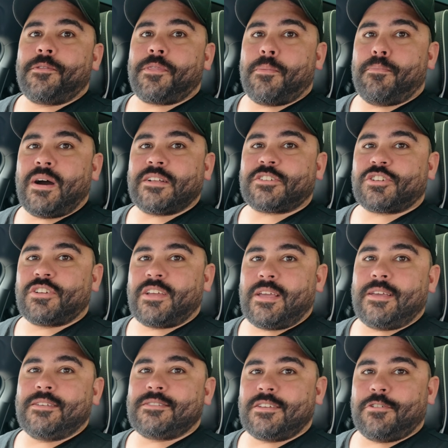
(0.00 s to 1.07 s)
the much
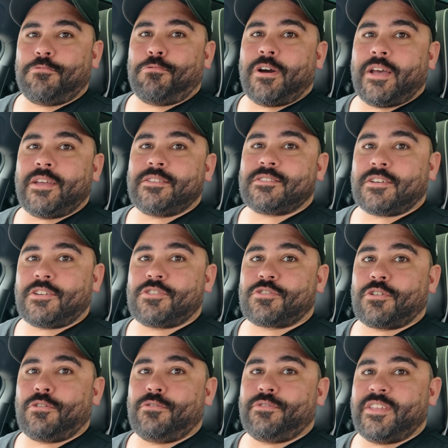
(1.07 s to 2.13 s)
easier way to
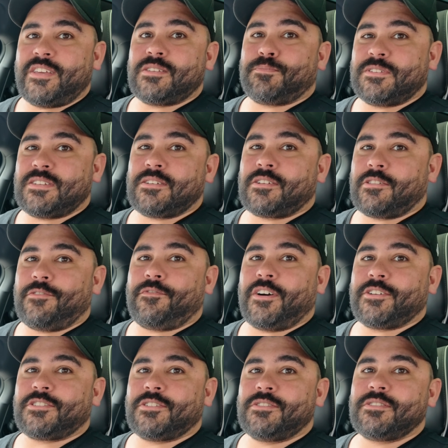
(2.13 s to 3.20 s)
control these particular
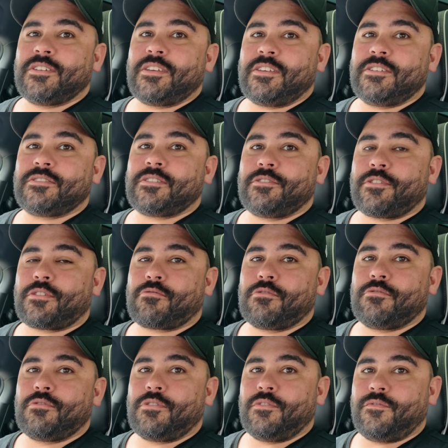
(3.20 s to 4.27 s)
functions is
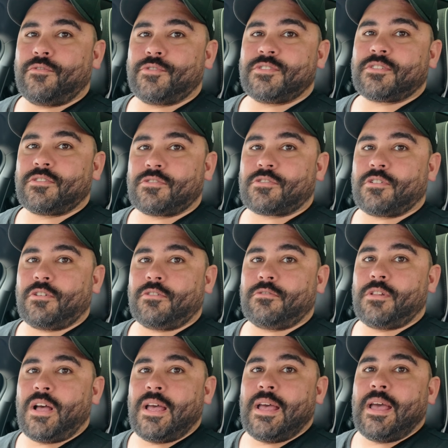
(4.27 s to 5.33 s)
through the voice control.
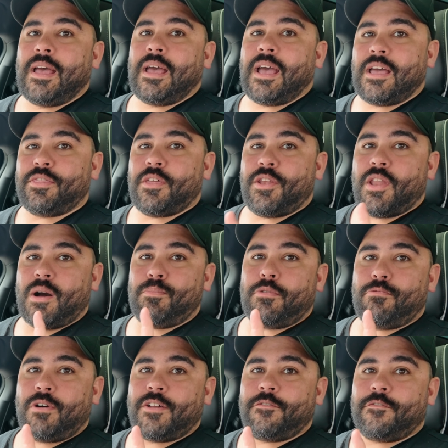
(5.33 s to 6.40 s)
And the number
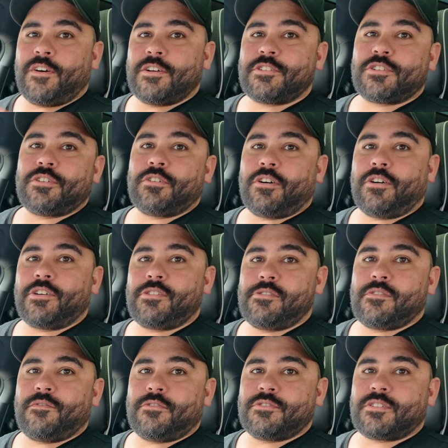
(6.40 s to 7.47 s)
one function I
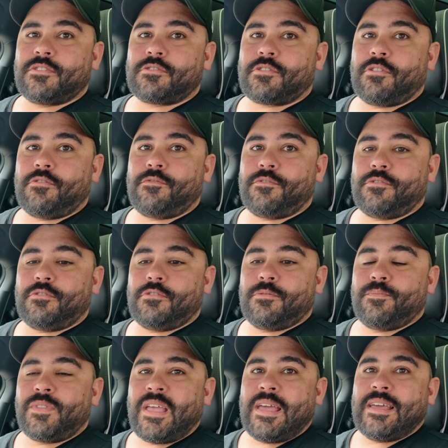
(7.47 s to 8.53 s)
use voice control for
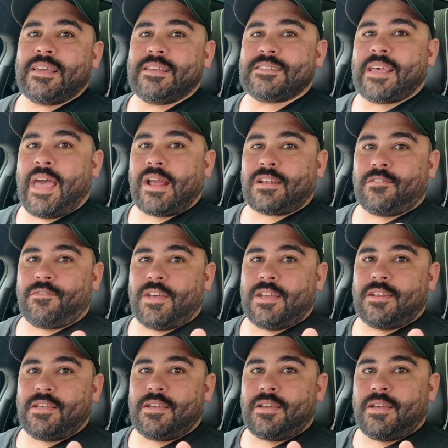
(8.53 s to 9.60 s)
is
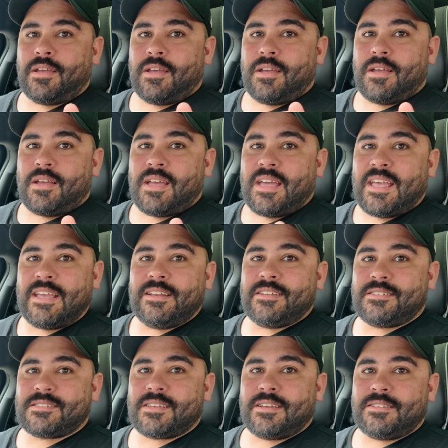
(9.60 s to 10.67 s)
activating
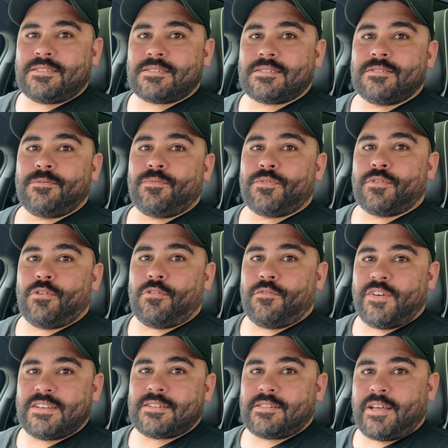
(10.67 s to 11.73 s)
heated seats or
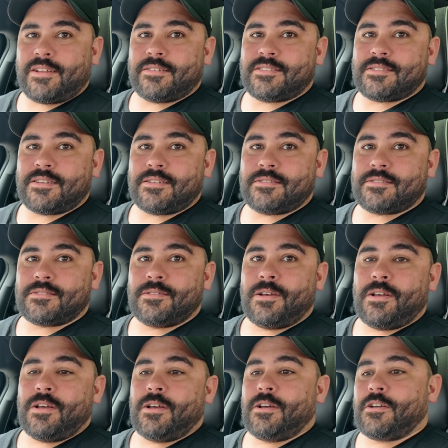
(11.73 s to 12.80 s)
ventilated seats.
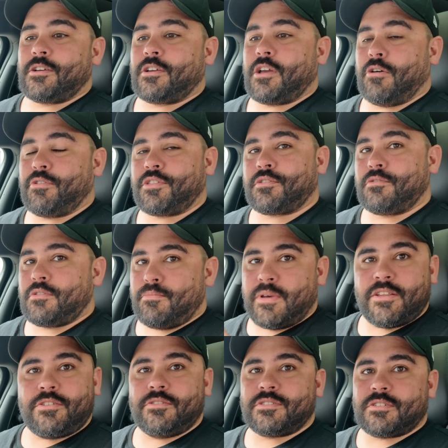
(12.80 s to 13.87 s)
Going through the
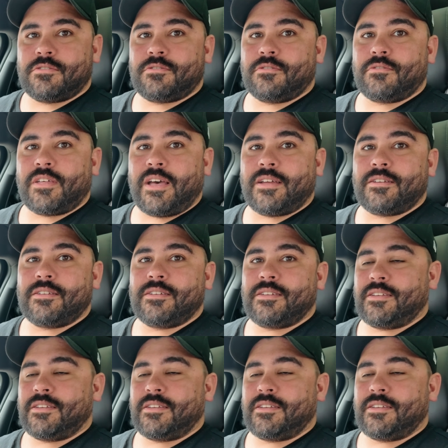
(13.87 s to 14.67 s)
menus to do that